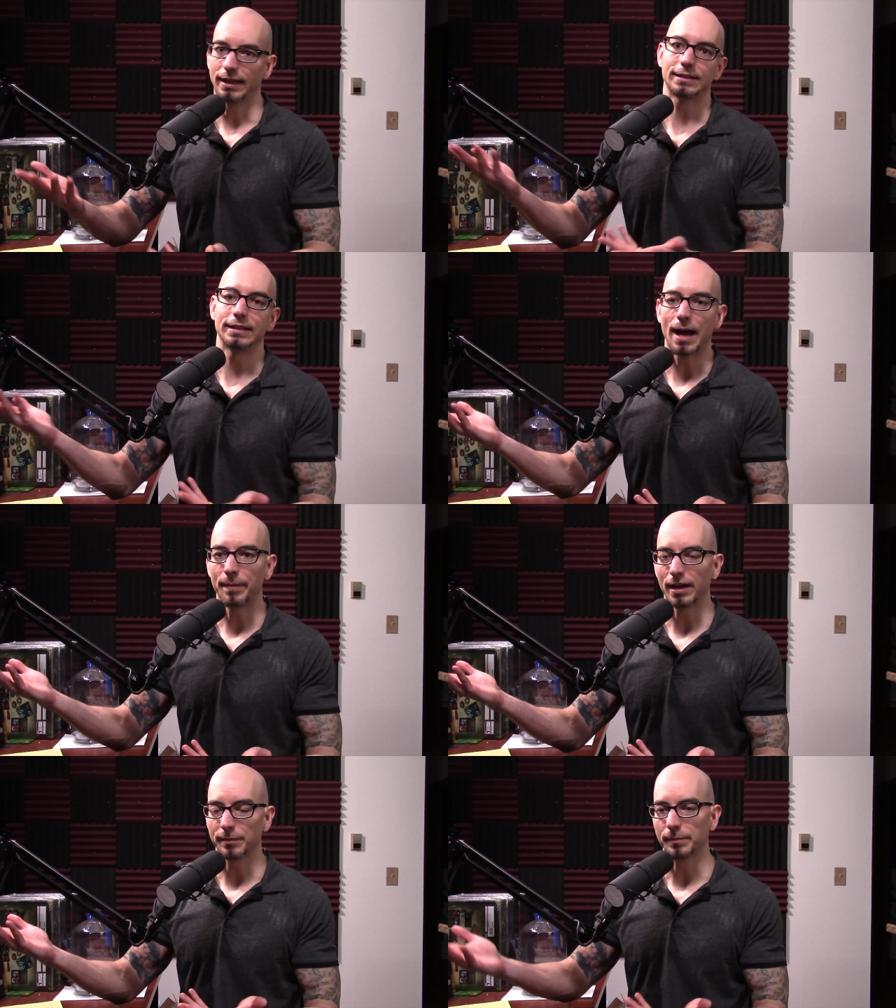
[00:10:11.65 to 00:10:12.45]
it's
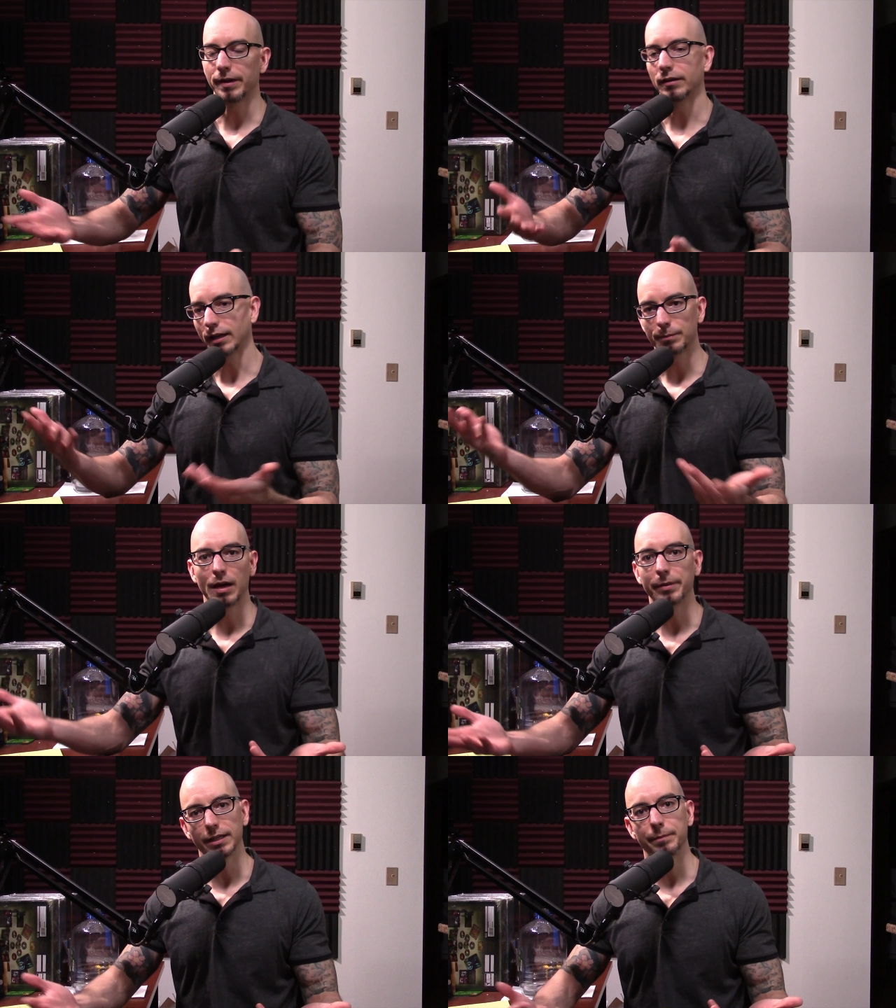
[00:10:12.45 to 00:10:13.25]
not bottom of the barrel, and I
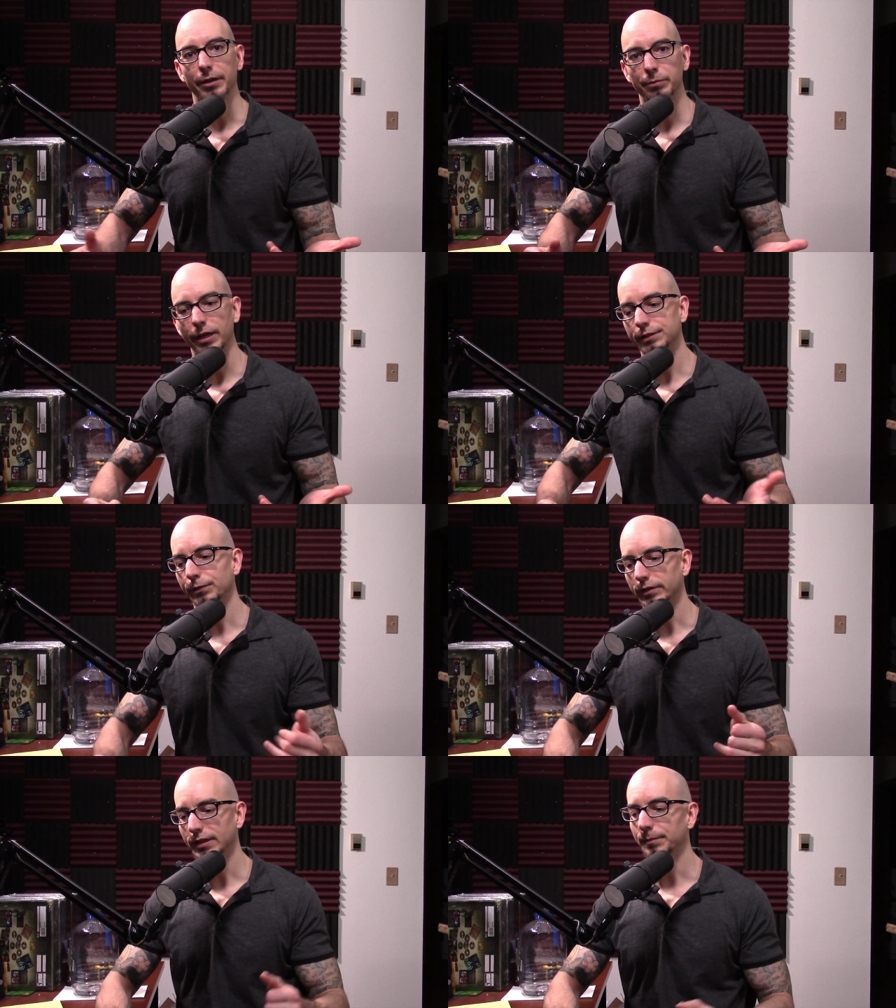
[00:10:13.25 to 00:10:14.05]
could probably get a better
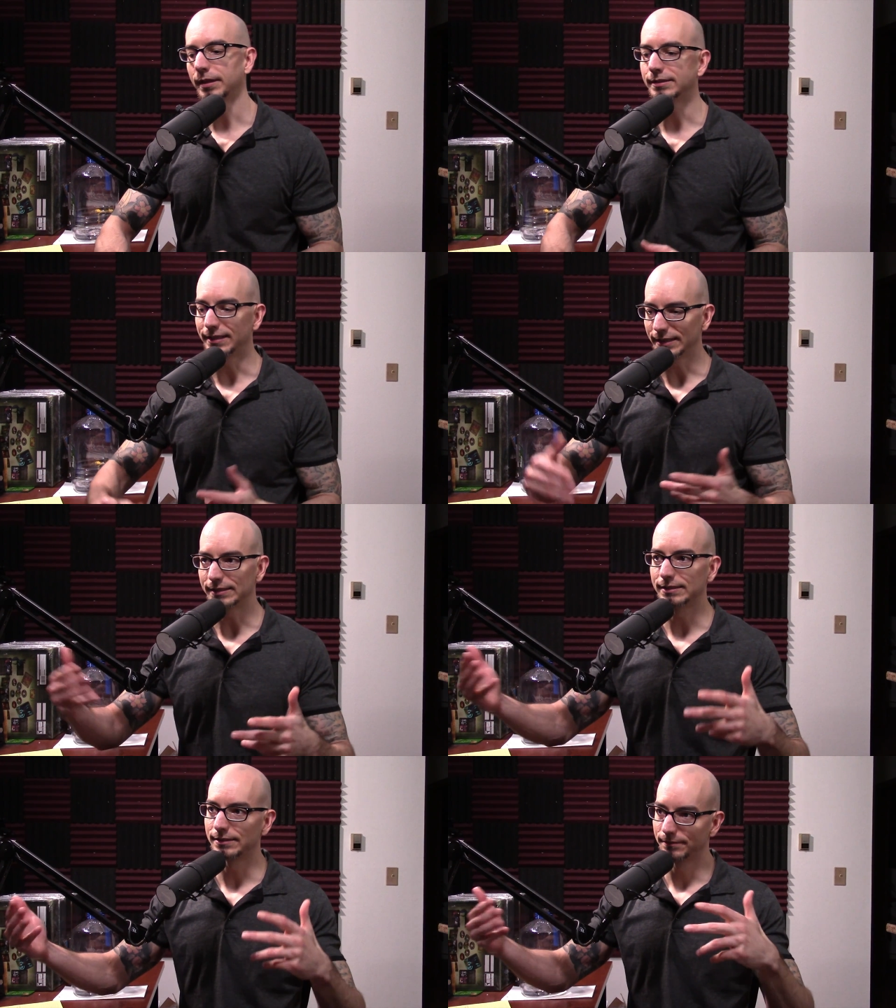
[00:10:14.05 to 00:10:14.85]
price for it then, because it
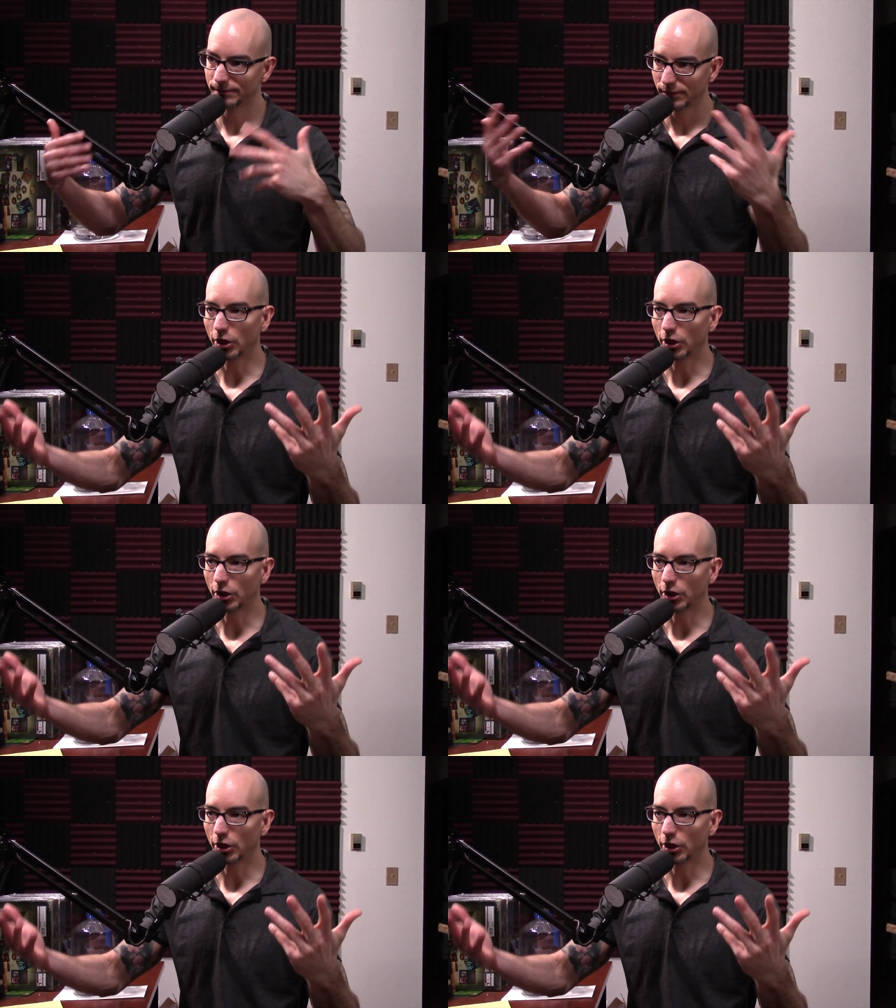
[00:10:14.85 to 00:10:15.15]
is